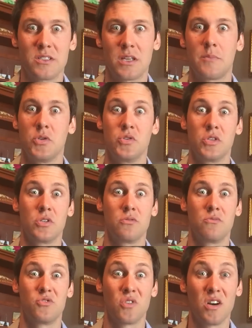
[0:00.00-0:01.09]
to stop using
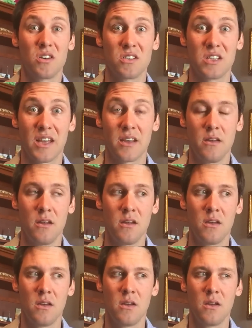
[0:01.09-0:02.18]
drugs then,
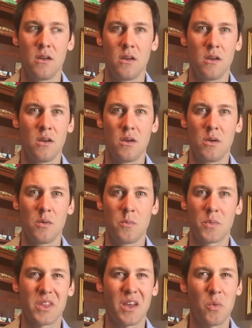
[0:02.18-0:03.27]

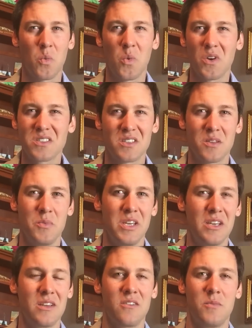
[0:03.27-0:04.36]
but that wasn't the
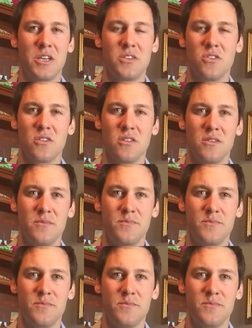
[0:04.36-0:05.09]
beginning of my journey